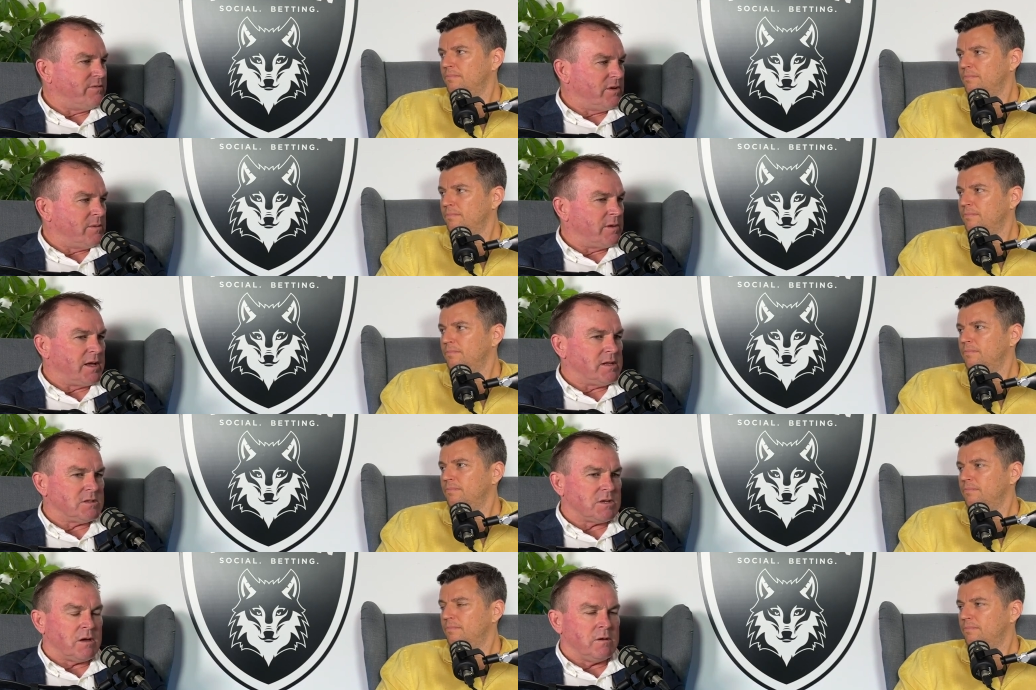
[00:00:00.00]
Speaker 1: in him again.
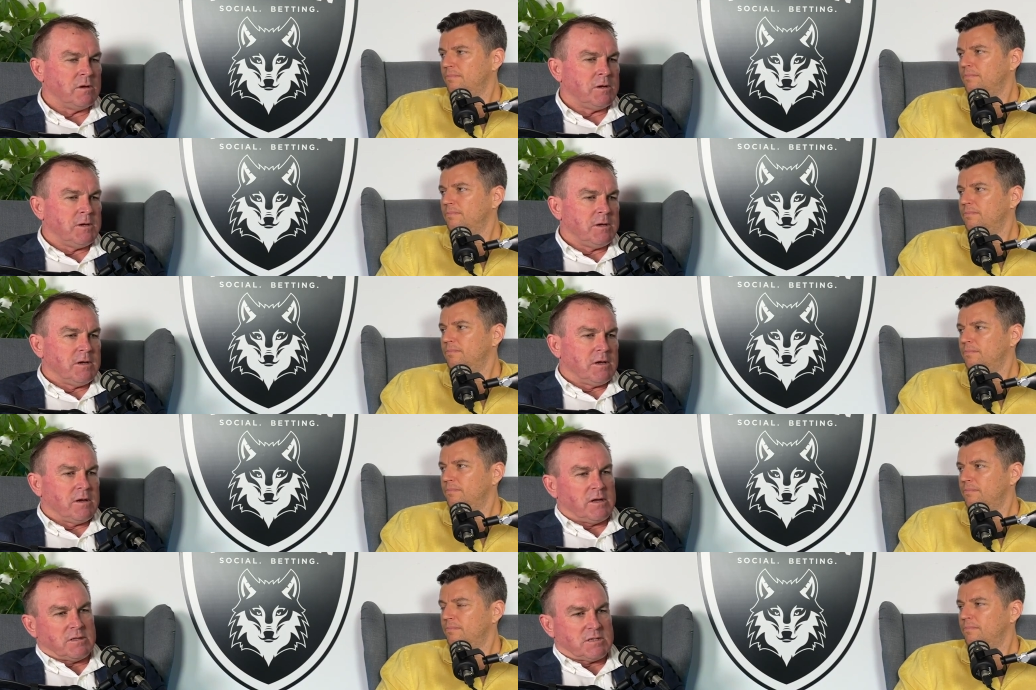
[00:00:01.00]
So
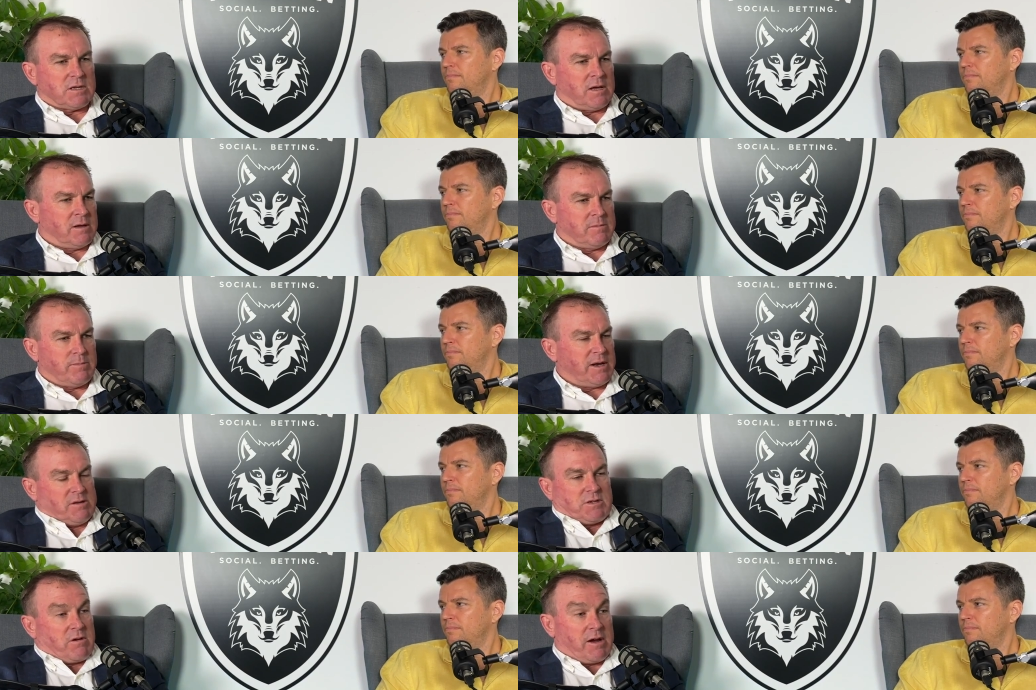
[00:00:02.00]
it's uh, but he
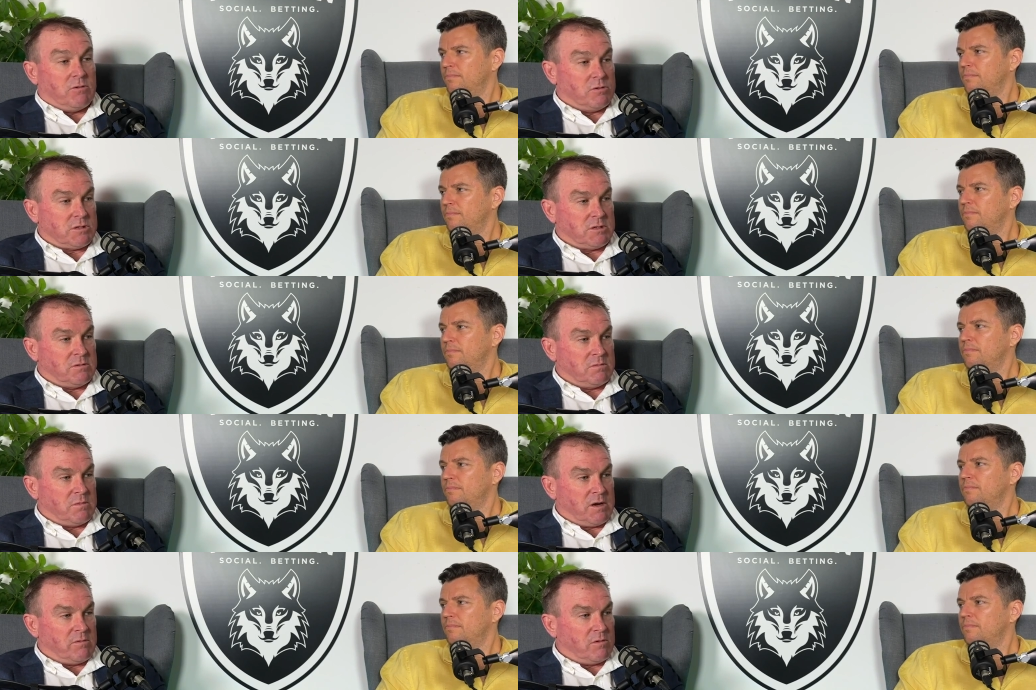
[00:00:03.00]
is a great horse, and
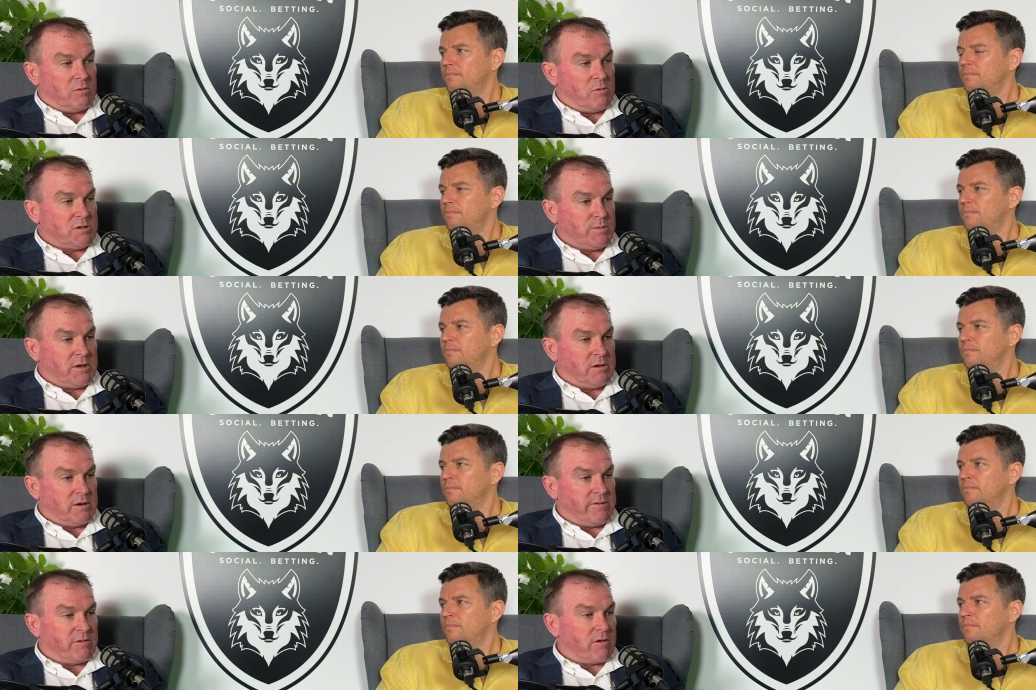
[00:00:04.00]
you know we'll always be
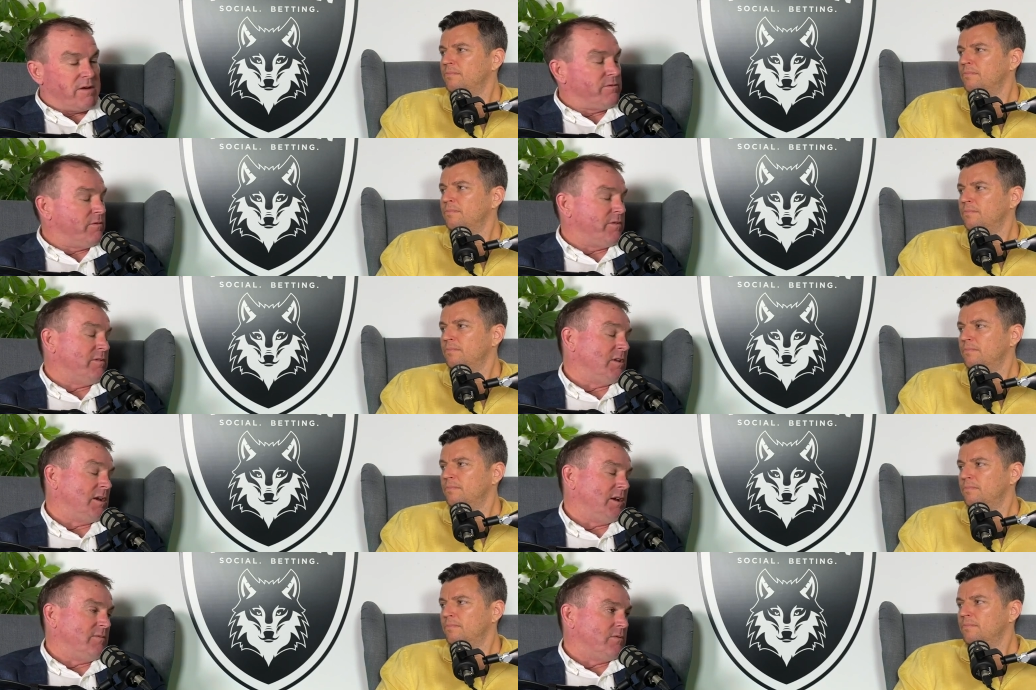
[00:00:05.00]
ever grateful for everything he
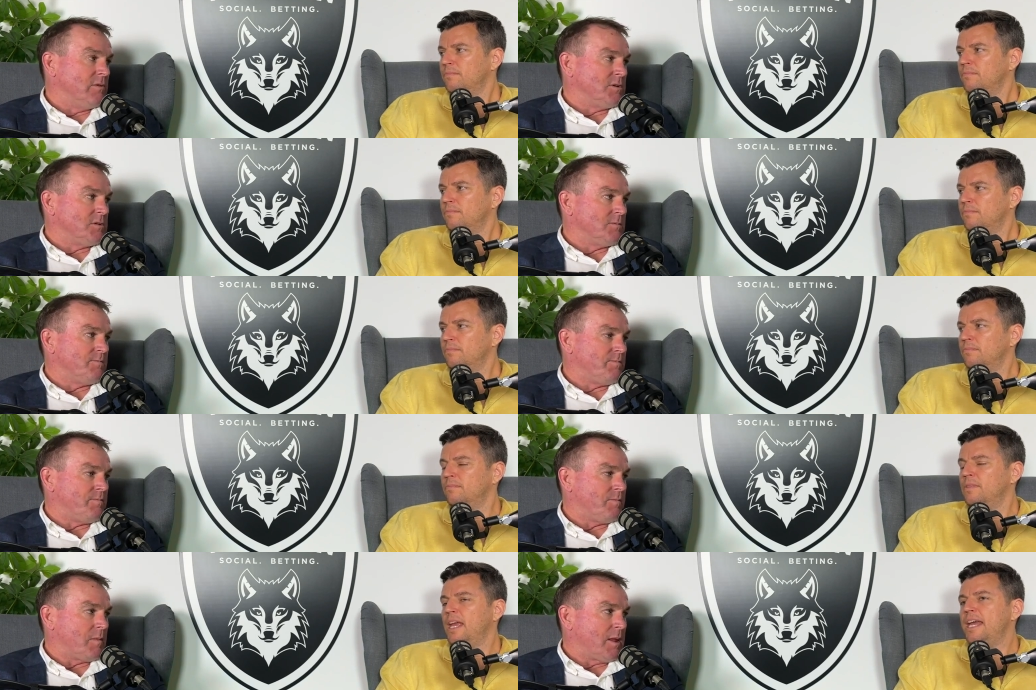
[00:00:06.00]
Speaker 2: did for us. Mm.
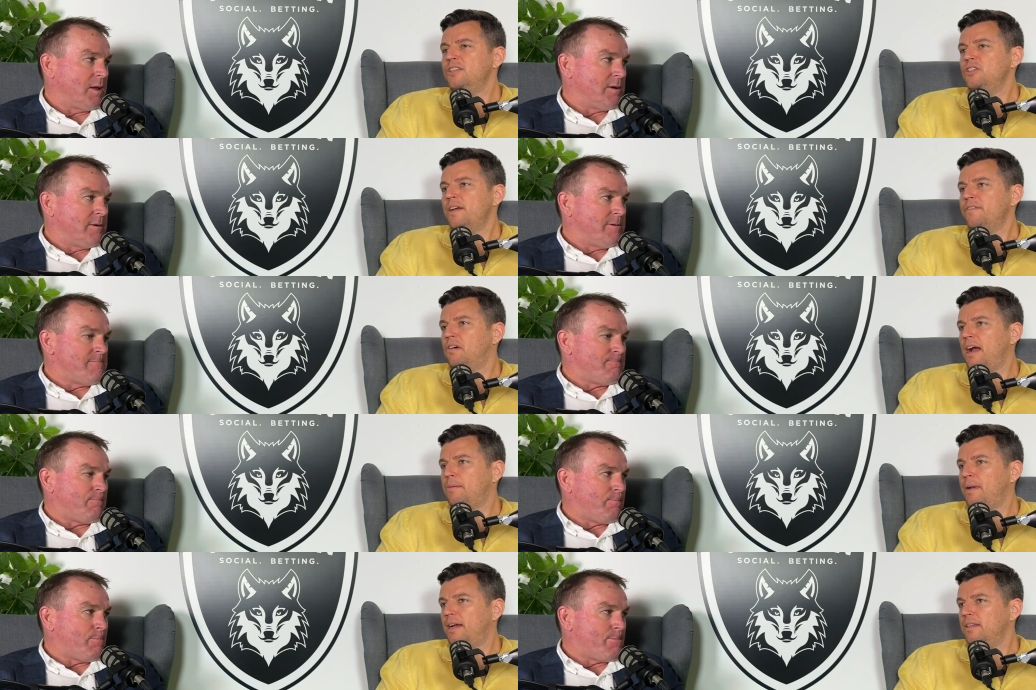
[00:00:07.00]
And did you have a
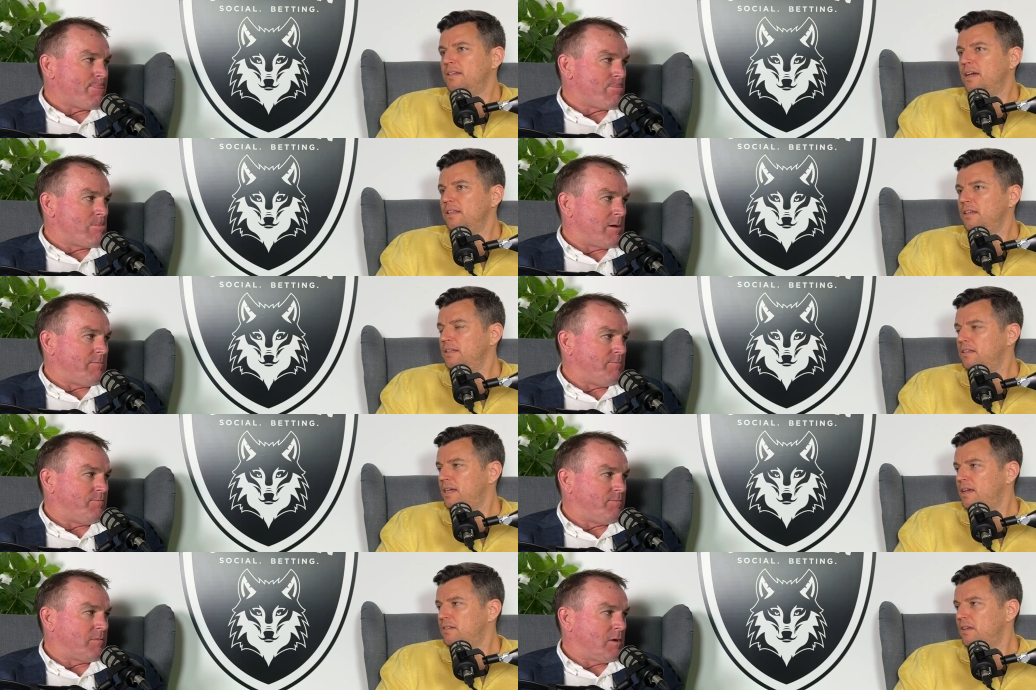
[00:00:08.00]
crack back in the day of the yearling
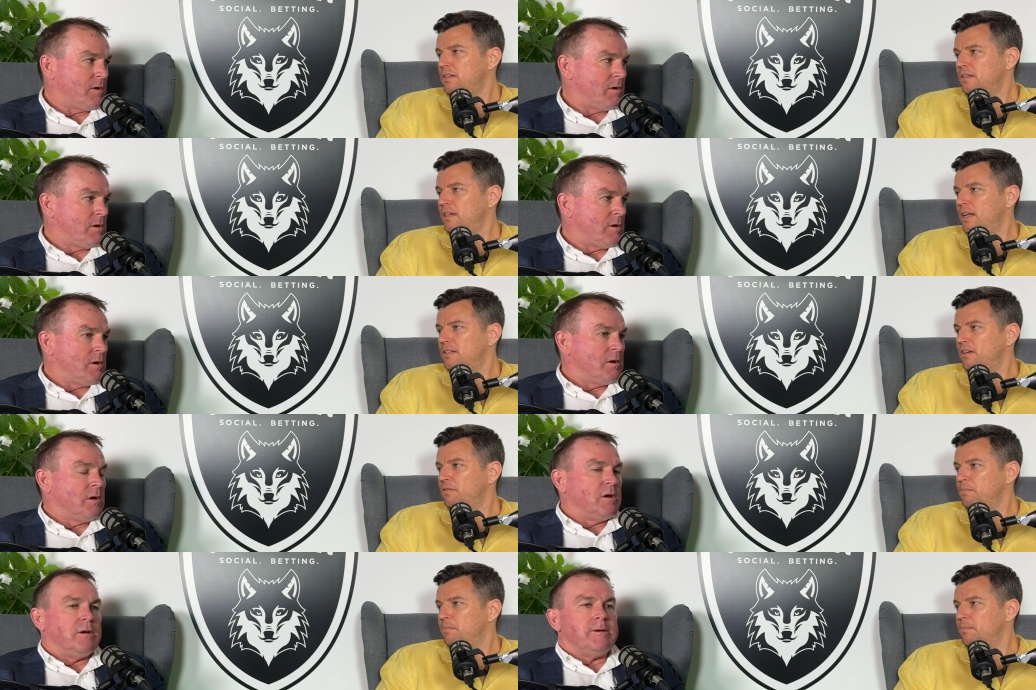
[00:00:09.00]
sales? Like, did you get yourself
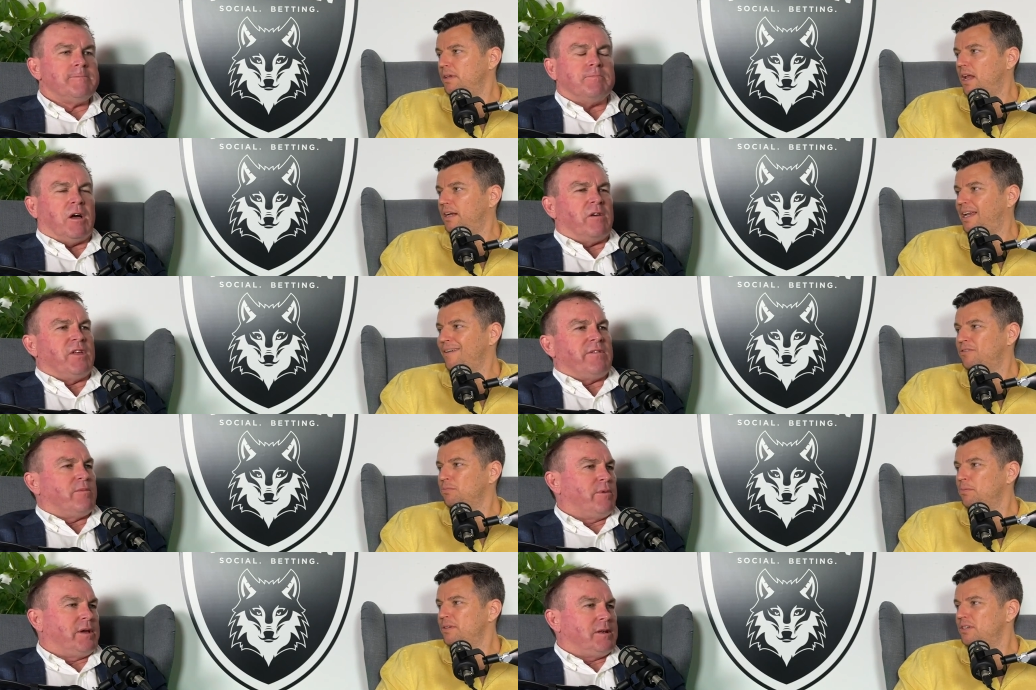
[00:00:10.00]
in? in I've never
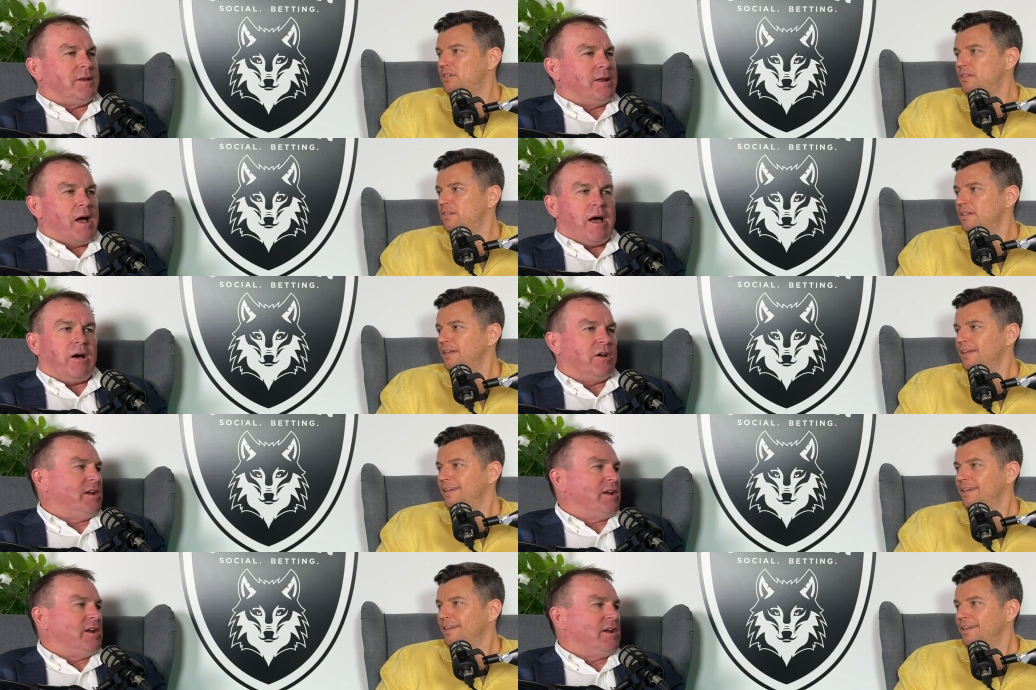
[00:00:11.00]
been. Positions? No,
Speaker 1: I've